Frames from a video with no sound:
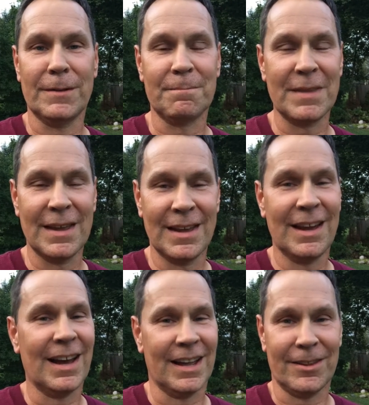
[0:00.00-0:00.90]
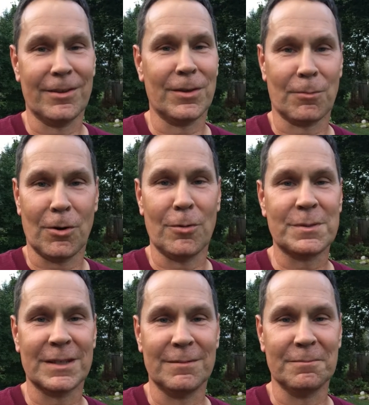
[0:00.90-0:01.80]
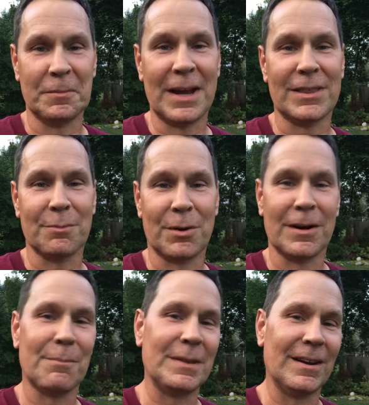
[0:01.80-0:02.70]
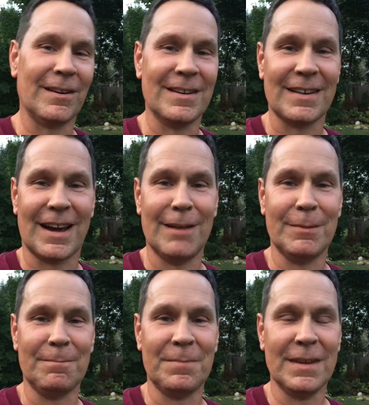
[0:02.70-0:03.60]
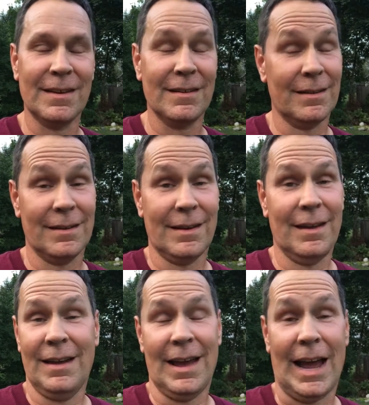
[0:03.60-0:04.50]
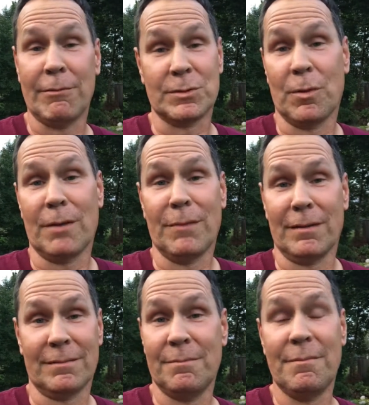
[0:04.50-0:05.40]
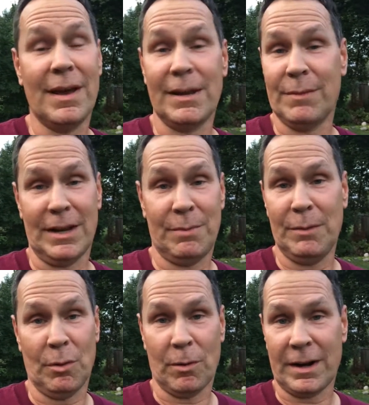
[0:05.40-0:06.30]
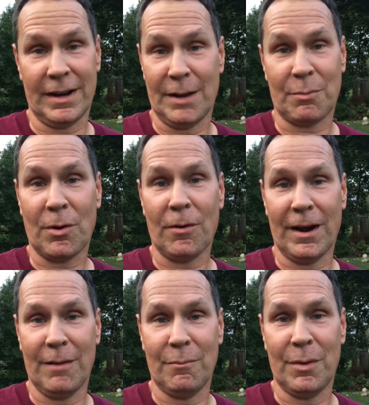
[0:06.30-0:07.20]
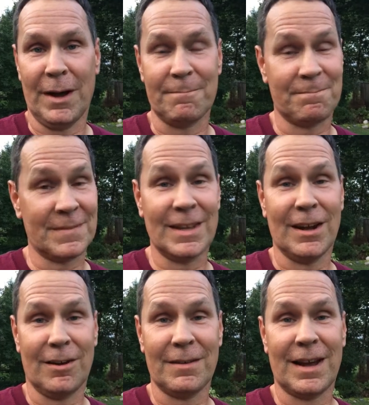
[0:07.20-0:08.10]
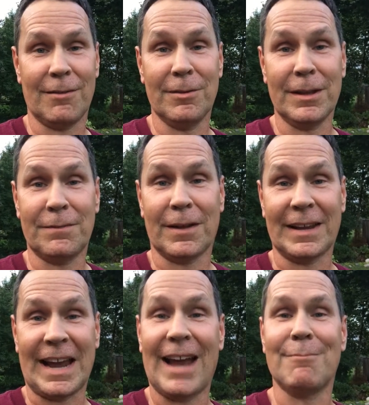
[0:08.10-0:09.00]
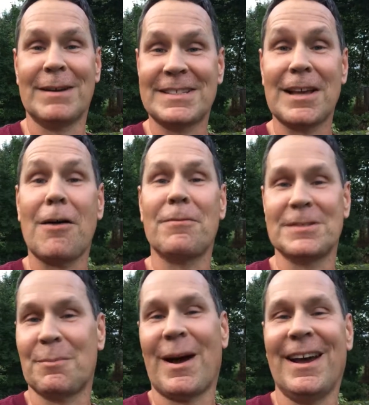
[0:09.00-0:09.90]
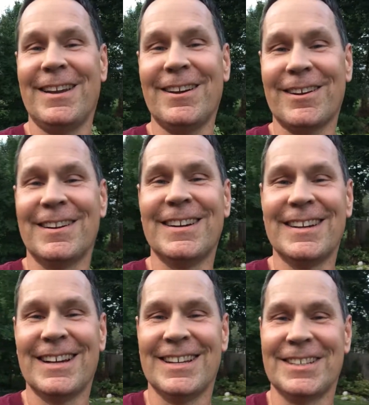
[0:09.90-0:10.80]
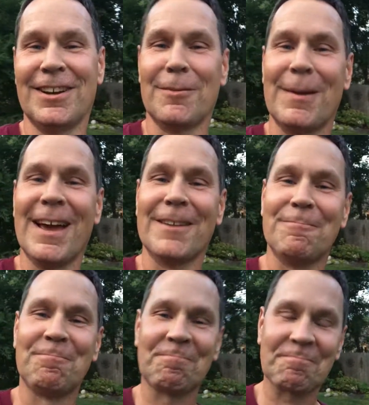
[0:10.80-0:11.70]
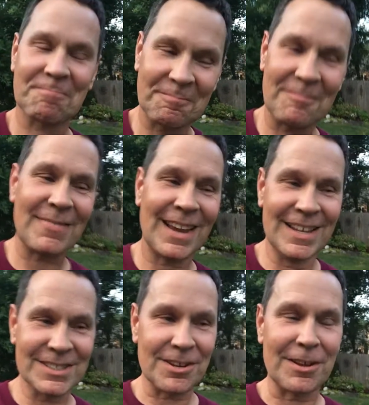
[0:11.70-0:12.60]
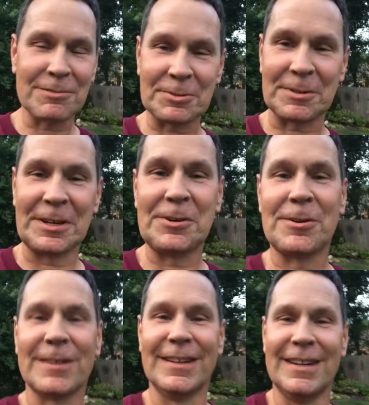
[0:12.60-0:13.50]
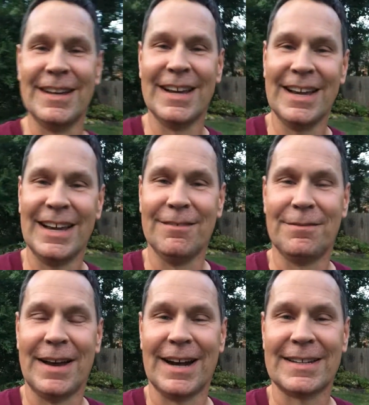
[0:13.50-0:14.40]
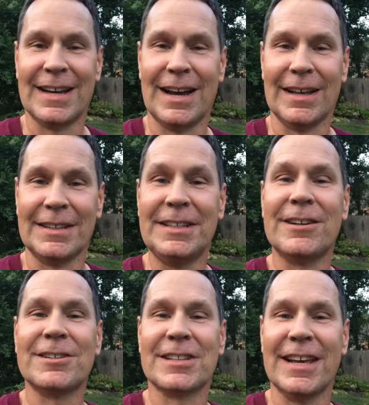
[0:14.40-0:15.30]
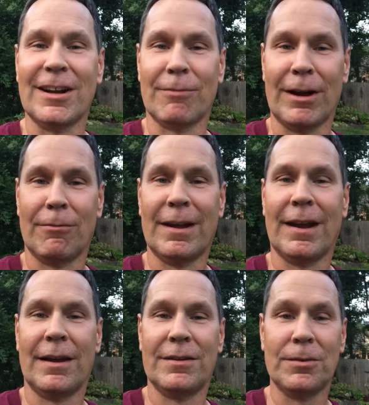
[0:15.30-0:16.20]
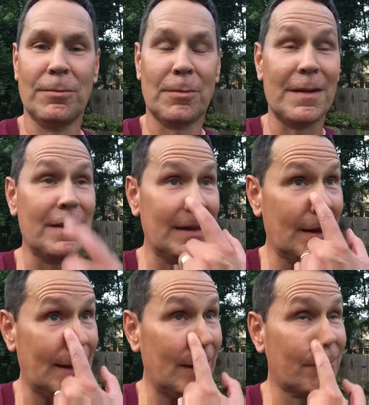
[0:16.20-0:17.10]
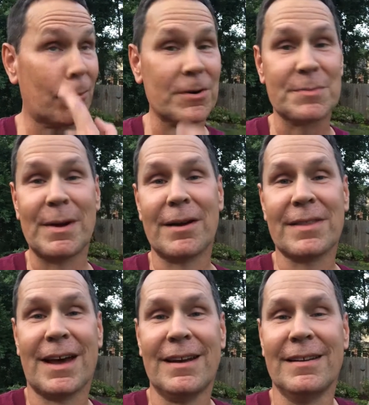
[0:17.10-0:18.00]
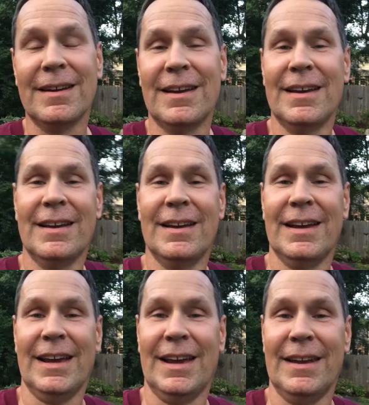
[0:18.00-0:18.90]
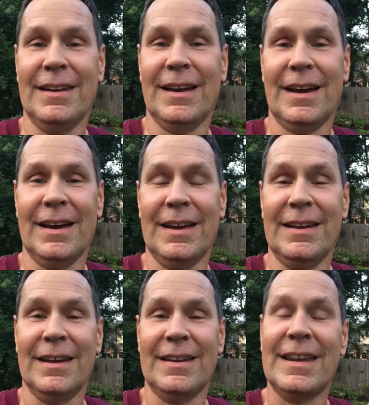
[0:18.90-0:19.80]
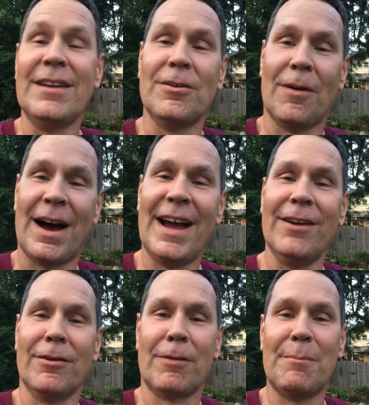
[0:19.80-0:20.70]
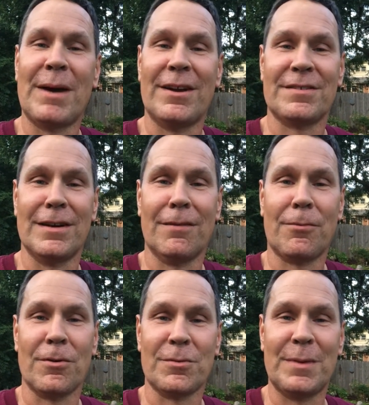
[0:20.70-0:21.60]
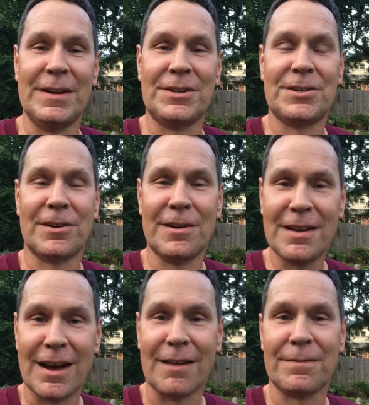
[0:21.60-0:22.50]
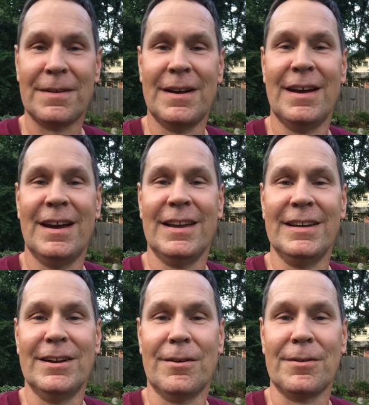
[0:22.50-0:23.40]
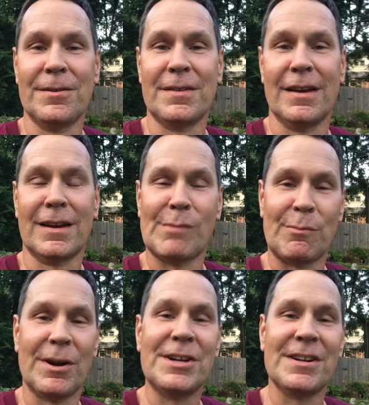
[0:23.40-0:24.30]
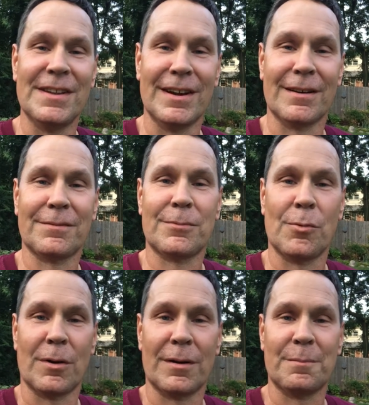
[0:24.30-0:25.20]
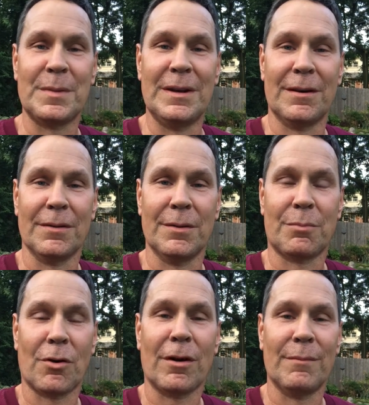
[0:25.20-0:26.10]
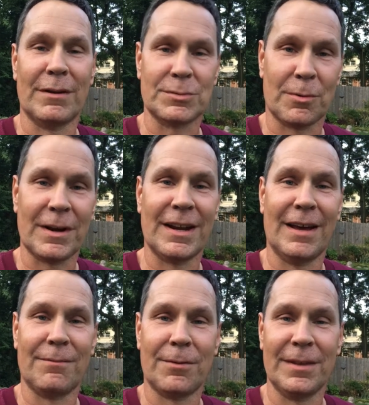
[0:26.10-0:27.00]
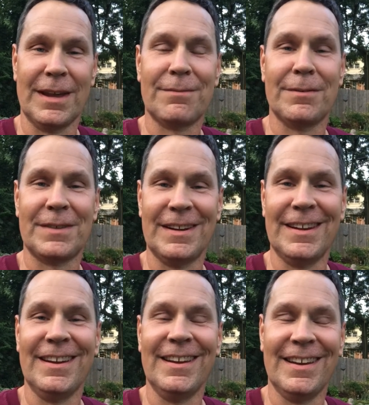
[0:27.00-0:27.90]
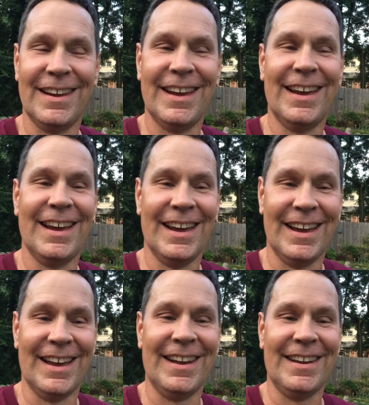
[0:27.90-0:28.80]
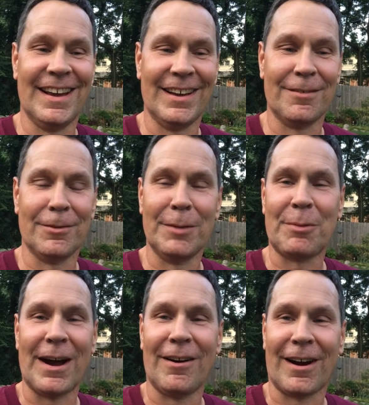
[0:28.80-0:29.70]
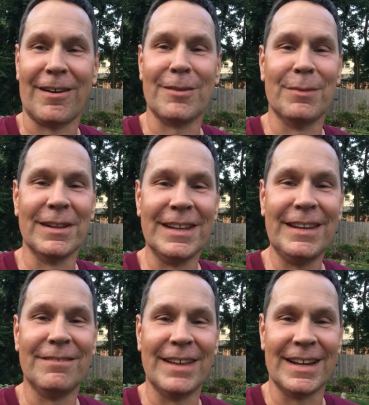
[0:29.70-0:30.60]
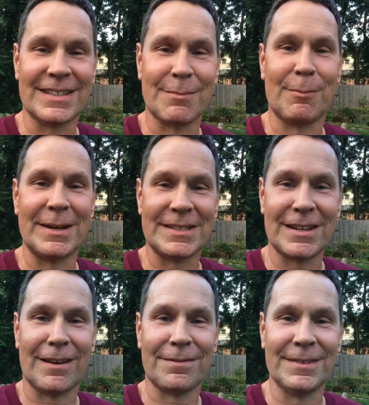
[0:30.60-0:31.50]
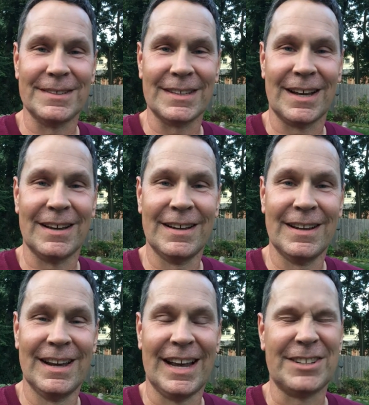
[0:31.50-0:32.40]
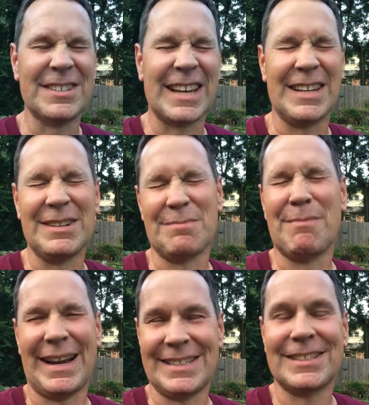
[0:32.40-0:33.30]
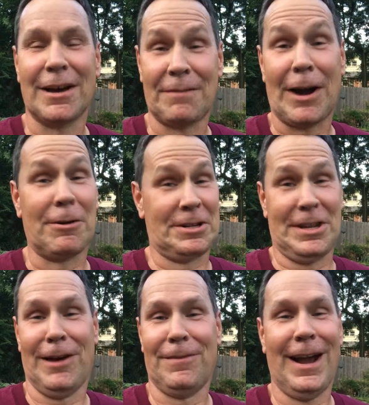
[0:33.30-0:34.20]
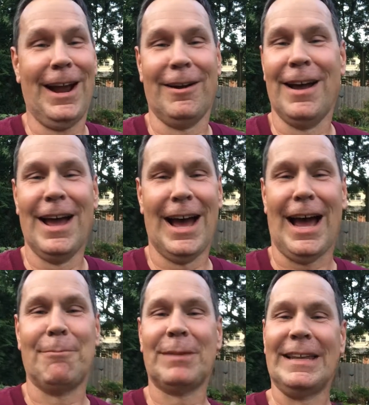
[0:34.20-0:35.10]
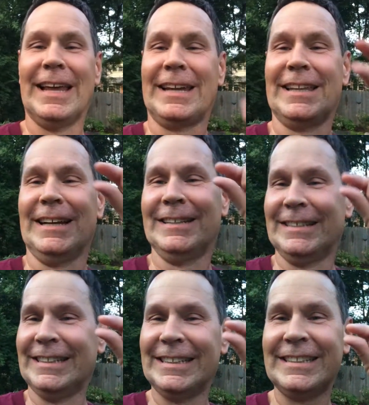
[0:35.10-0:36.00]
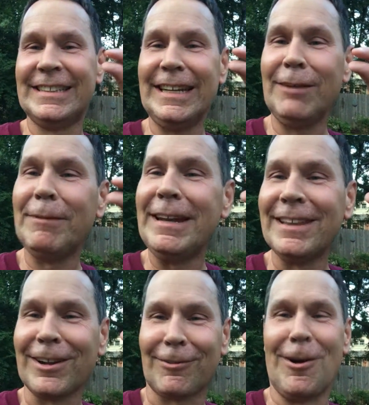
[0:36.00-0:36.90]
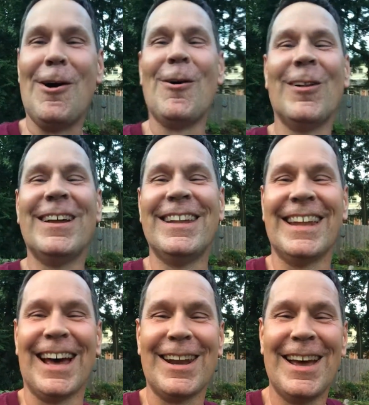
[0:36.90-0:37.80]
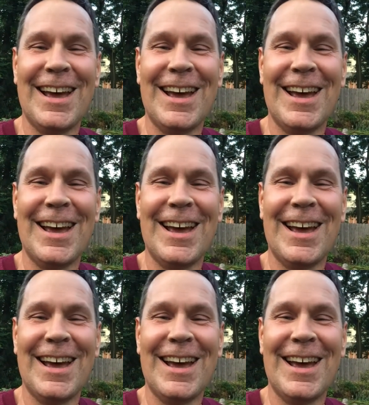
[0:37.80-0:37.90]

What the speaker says: And I learned the ropes, and we got the bird up in the air in time. And I was one among many, many people working on that program, but I really felt like I myself was a pioneer as a young man. And so that was really cool. And in fact, years later, when I went on to run the Air Force Marathon and in Dayton, Ohio at Wright-Patterson Air Force Base, sure enough, there's a commemoration there for, the program I was working on for the F-15E. And really proud. Hard to believe that some of my stuff is, I shouldn't say just my stuff, our stuff. I played like the teeny weeny little role in that.